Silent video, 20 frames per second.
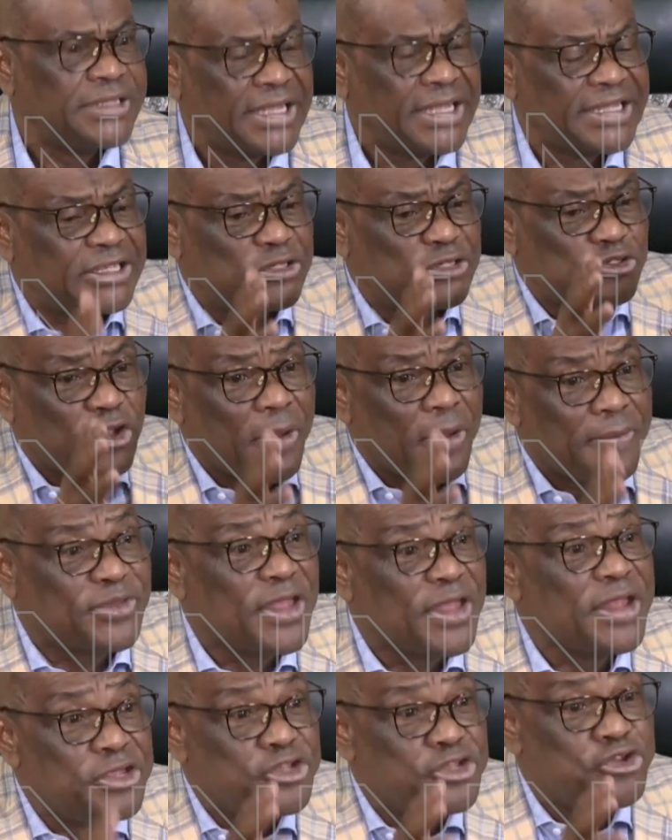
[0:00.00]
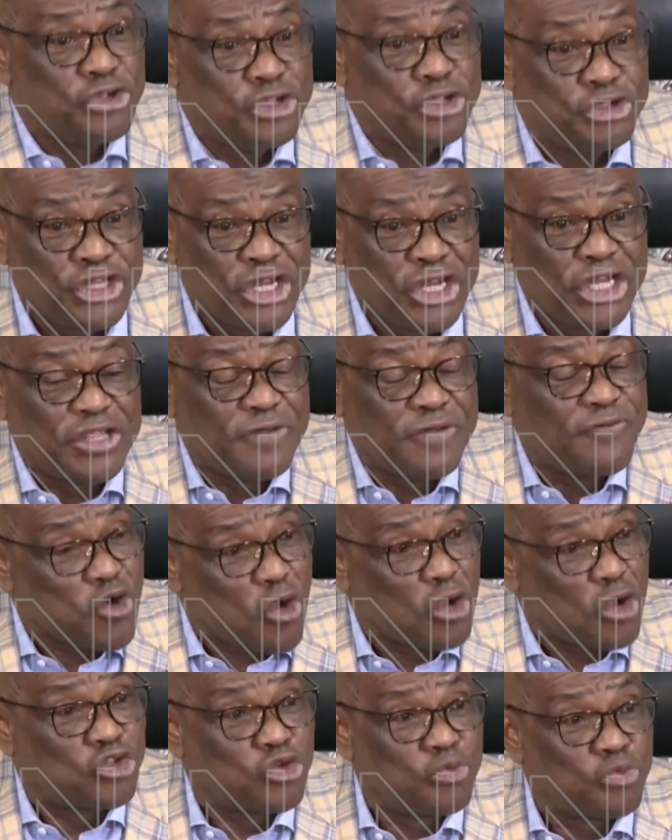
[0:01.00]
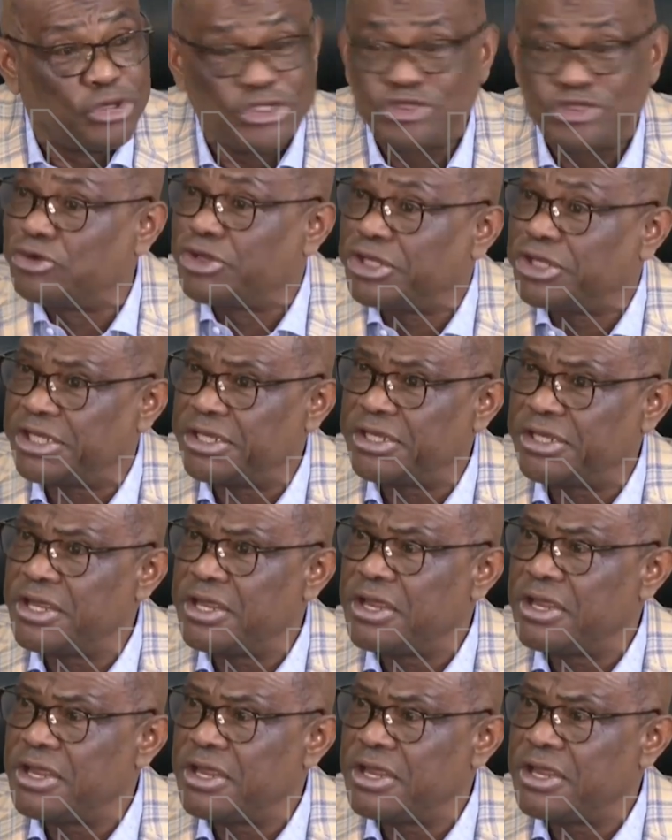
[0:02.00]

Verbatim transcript: This is something you, you didn't even contribute to it.